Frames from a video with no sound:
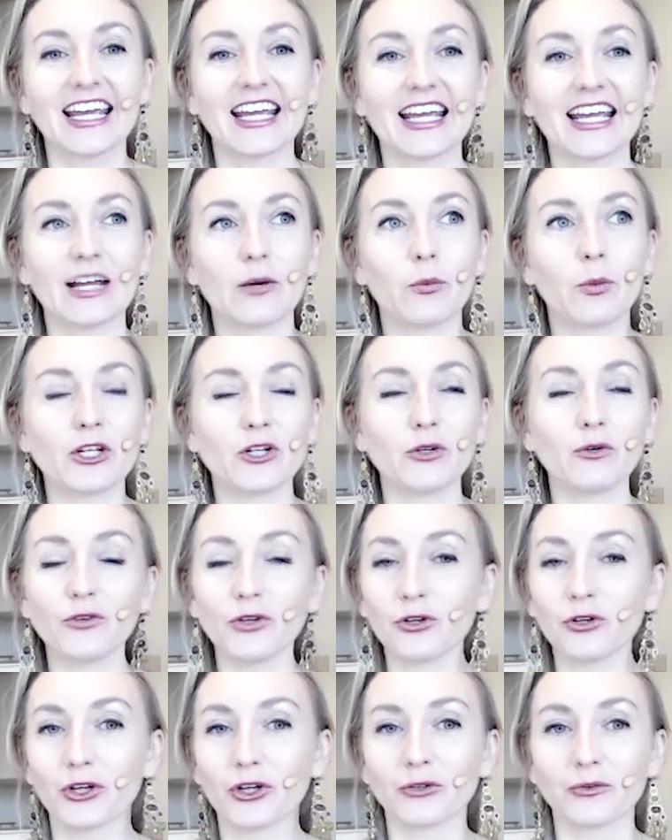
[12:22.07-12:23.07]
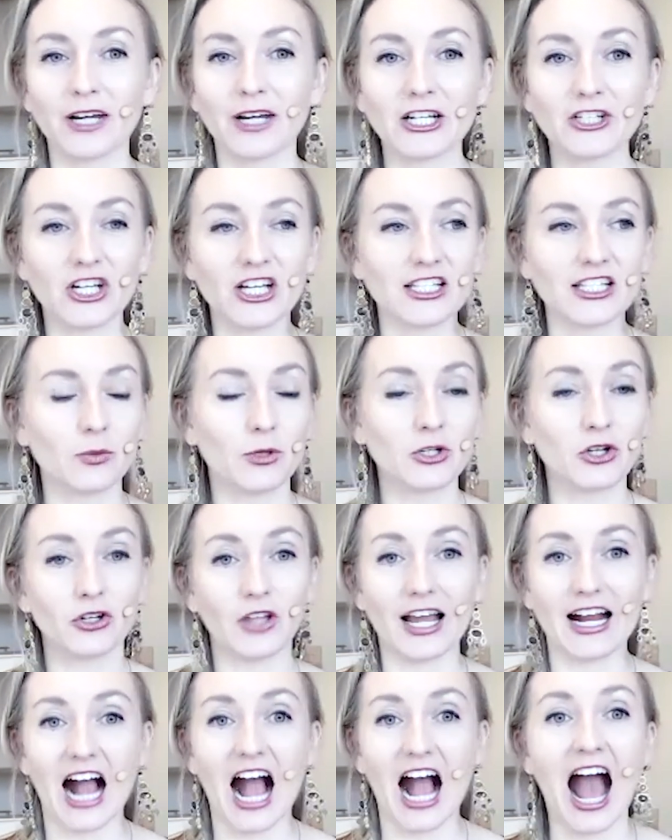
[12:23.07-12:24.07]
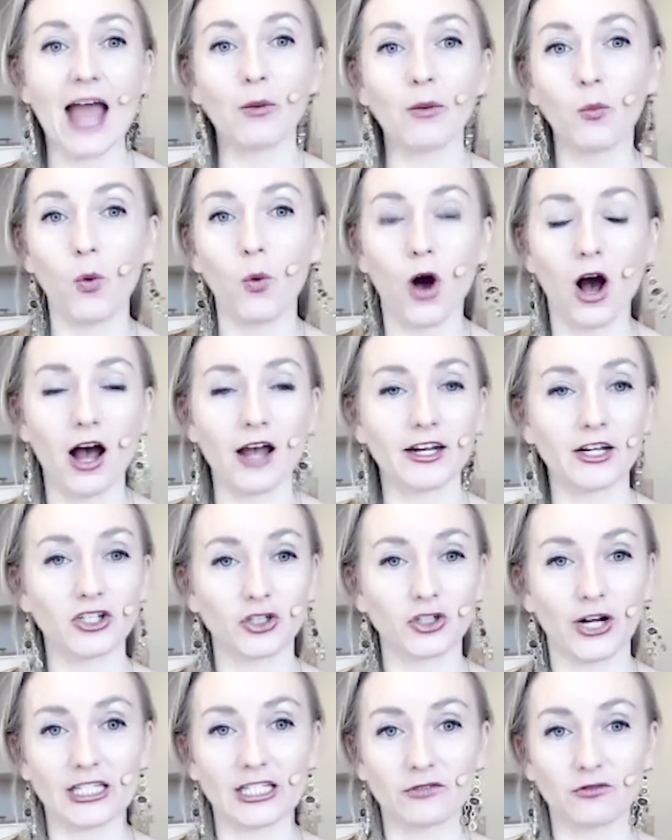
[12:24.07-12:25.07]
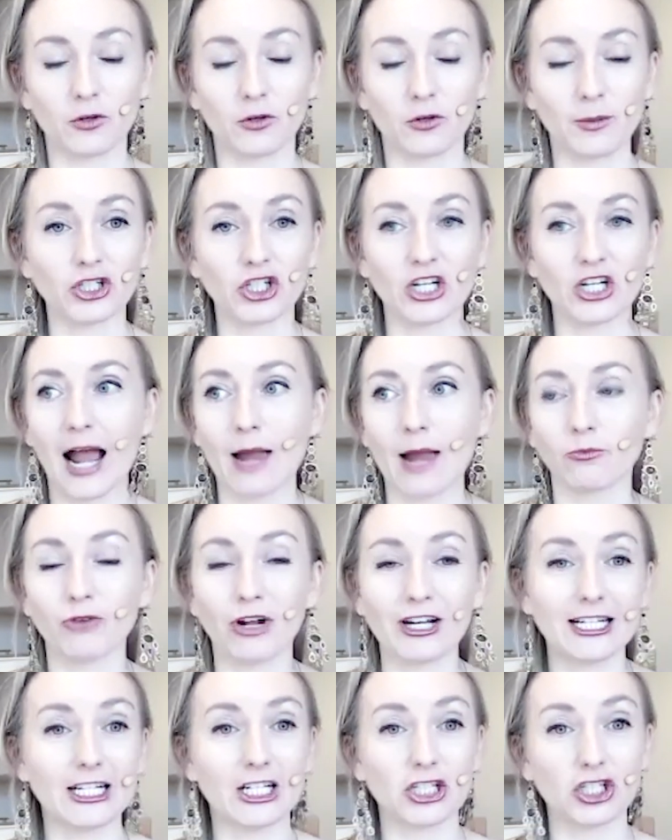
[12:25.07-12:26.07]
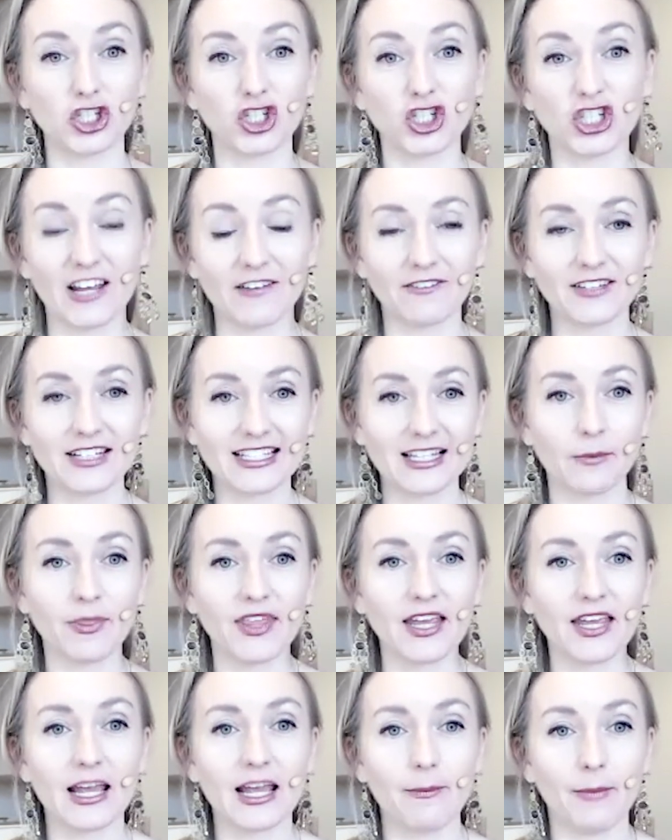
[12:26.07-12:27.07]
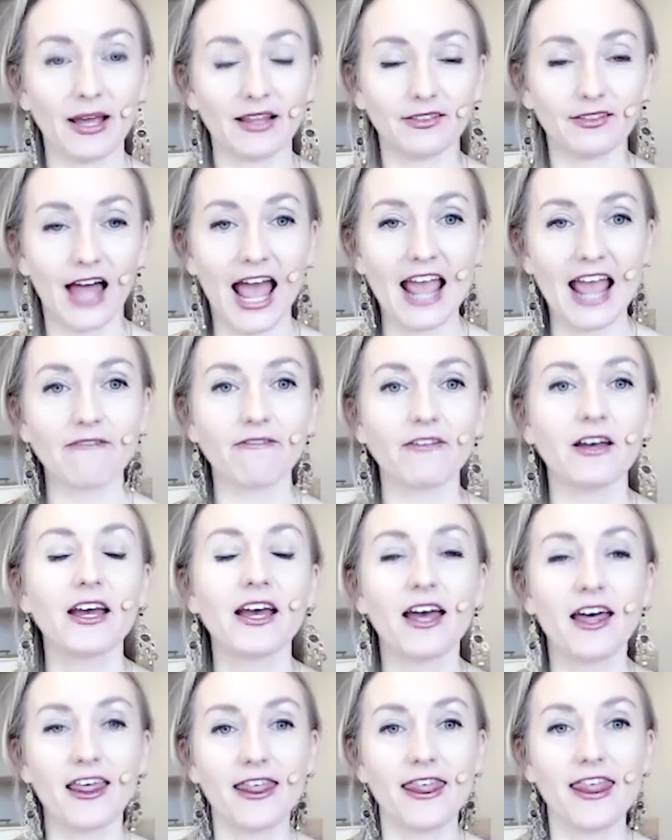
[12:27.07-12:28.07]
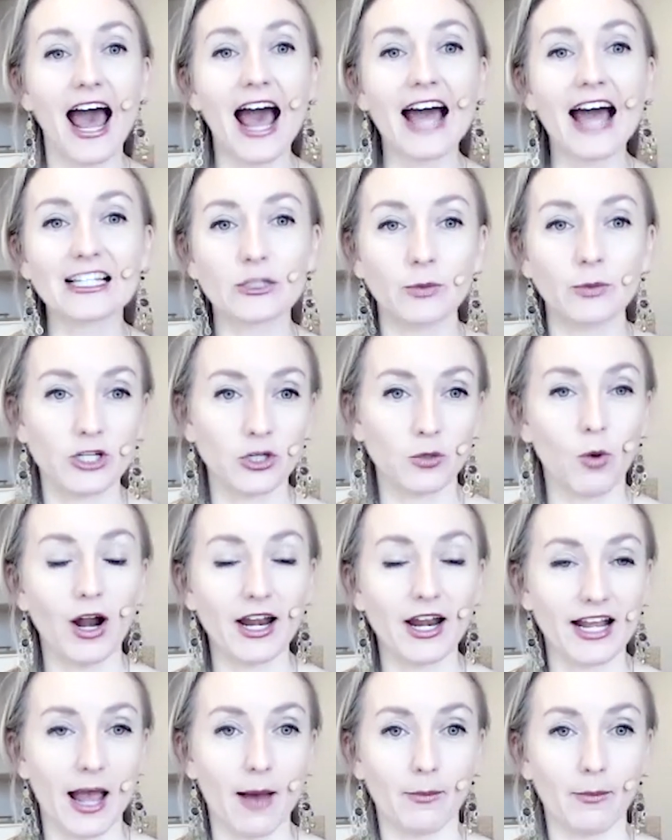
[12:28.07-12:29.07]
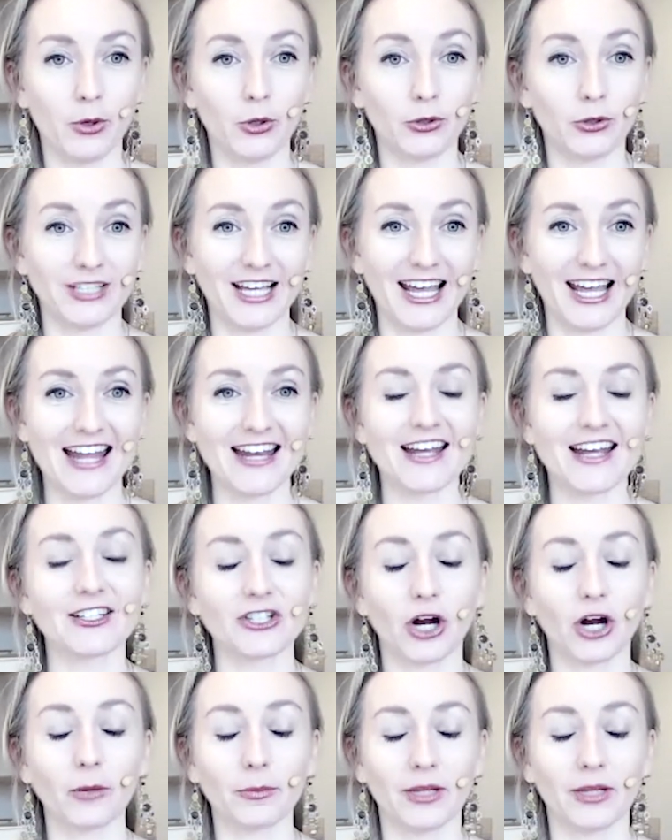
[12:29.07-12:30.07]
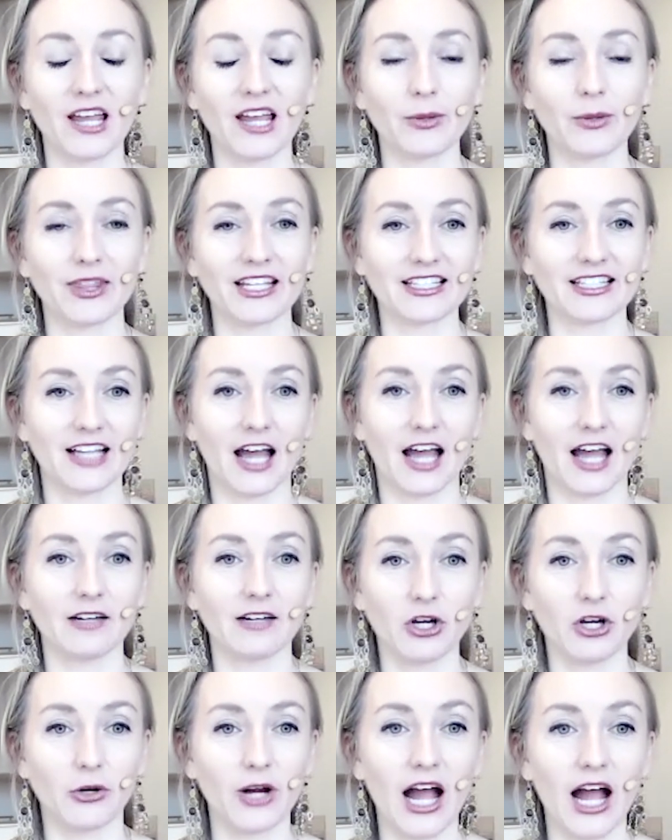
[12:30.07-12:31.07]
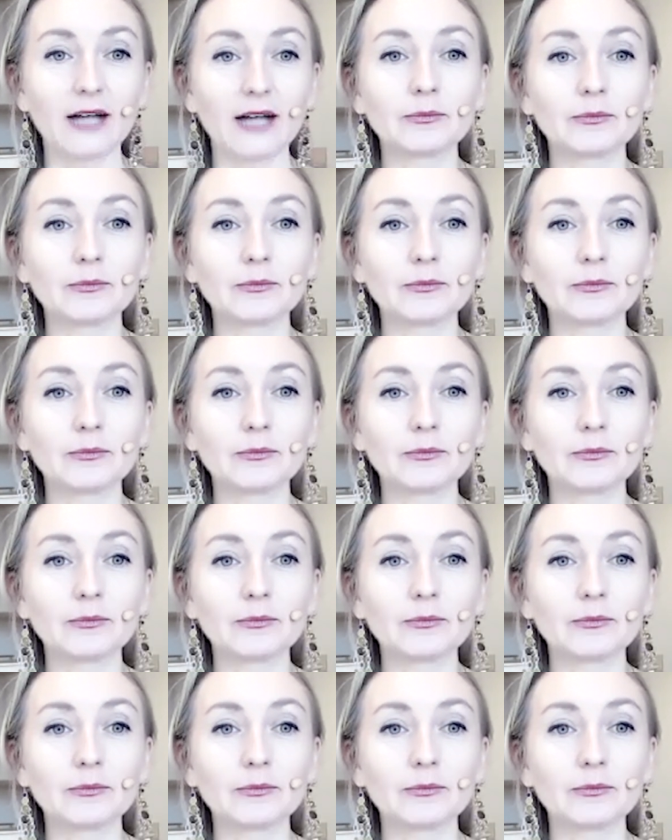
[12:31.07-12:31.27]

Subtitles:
When you feel courageous, when you're like, I want a transformation, I'm ready to shift something in my life, that's when you want to get pulled in and start playing with this kind of yoga.